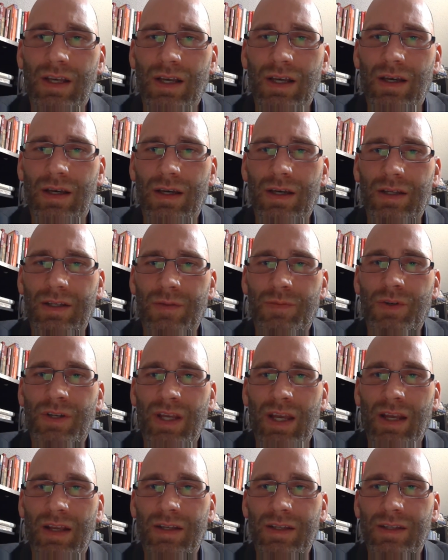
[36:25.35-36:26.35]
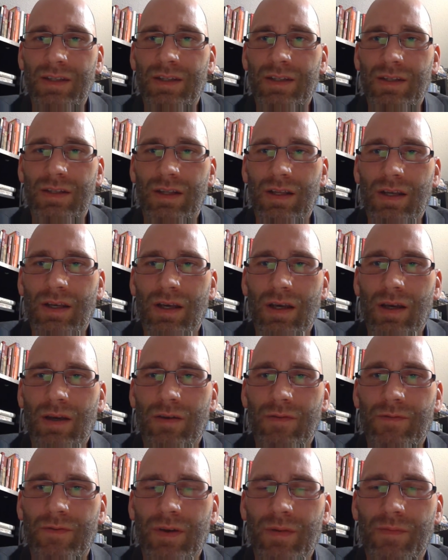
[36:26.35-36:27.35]
to protect
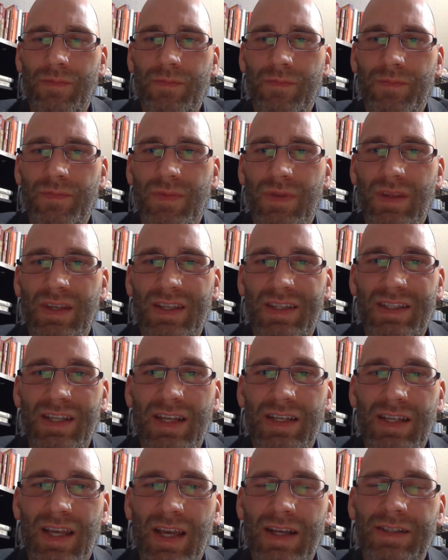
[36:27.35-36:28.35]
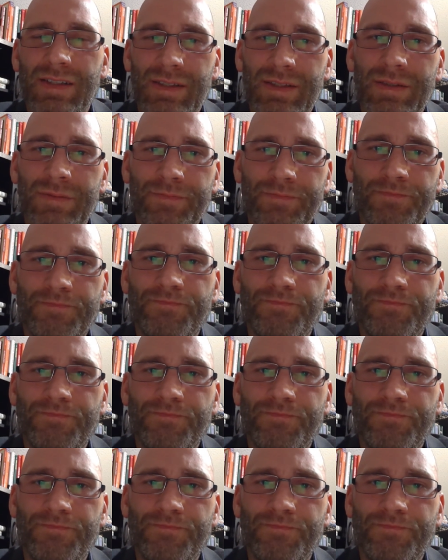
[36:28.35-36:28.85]
from the estate taxes.